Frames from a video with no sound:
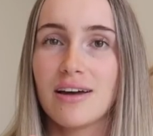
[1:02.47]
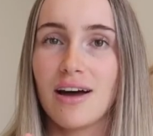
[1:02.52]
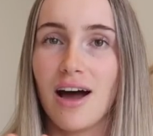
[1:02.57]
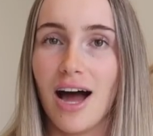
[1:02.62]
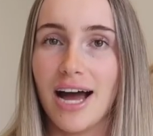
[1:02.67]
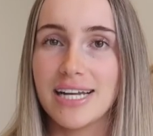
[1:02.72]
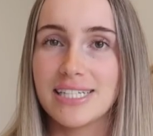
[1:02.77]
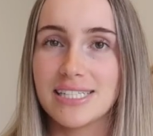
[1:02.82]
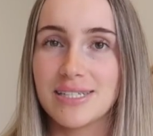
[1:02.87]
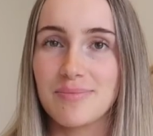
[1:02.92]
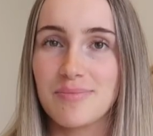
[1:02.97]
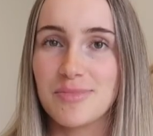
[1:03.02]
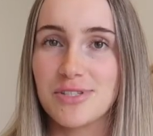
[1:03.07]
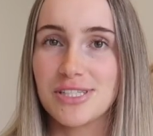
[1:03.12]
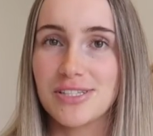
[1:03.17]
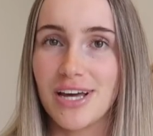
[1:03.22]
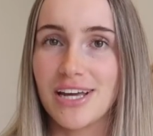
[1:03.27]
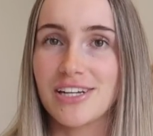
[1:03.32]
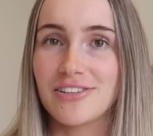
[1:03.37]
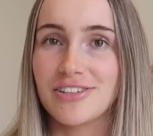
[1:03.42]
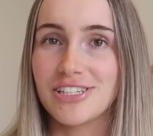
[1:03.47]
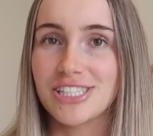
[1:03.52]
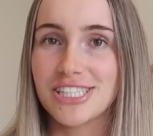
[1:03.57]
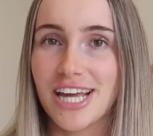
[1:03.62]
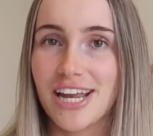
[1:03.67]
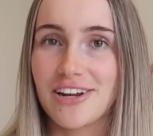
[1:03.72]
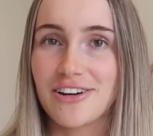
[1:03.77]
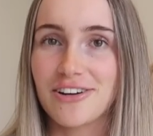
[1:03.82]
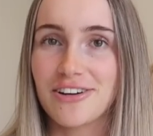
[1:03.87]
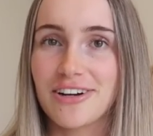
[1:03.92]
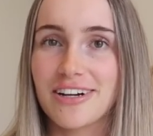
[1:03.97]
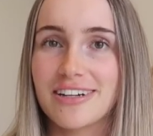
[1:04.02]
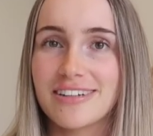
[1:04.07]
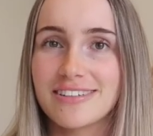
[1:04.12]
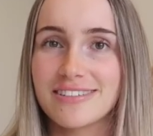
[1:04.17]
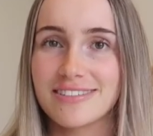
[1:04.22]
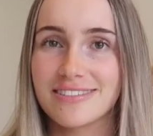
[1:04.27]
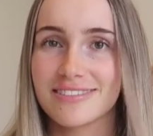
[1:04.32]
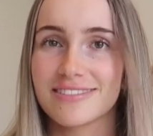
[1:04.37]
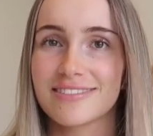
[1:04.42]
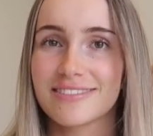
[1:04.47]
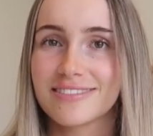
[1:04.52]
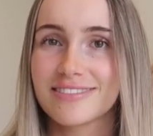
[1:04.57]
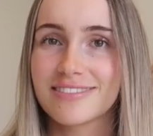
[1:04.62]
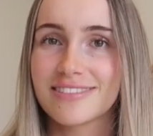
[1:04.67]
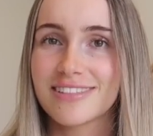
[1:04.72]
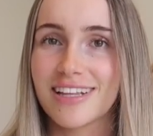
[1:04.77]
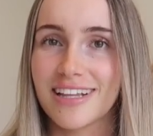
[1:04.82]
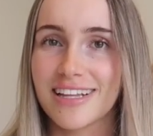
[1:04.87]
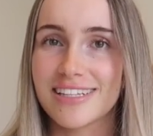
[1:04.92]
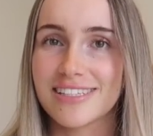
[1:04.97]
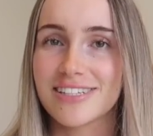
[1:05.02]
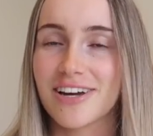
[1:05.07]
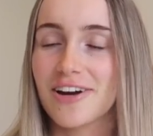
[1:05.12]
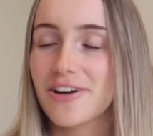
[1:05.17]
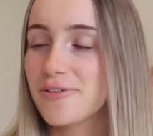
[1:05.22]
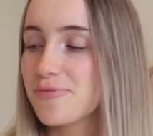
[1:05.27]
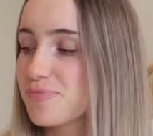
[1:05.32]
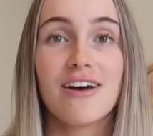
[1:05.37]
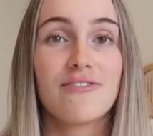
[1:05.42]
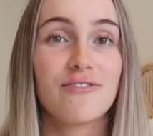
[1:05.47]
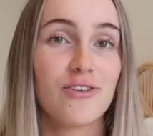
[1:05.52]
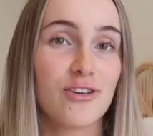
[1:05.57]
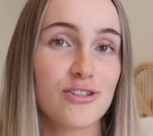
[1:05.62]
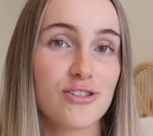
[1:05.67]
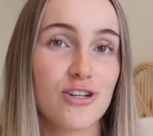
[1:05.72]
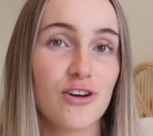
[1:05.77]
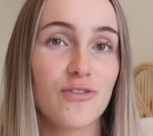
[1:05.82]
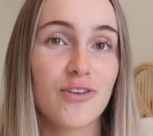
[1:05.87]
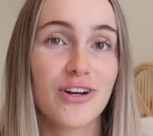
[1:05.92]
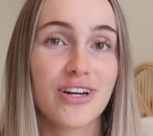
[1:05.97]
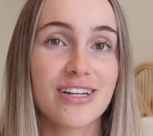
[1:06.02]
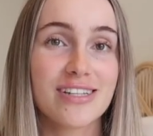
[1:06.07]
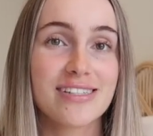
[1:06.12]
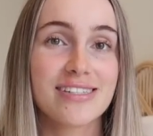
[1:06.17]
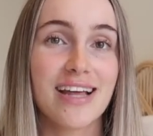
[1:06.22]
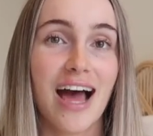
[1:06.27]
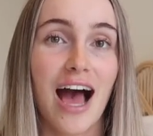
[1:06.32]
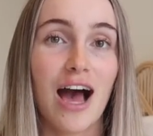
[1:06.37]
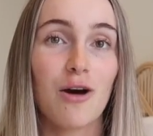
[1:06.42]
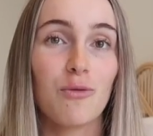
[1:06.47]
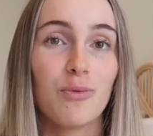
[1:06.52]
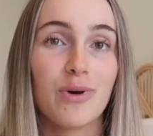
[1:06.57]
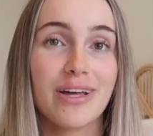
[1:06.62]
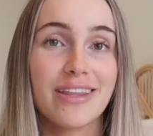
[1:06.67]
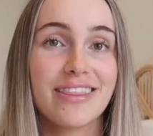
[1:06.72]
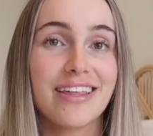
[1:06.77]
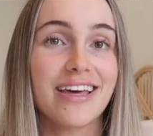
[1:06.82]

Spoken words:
items under each category. So let's go. First off, we're gonna start with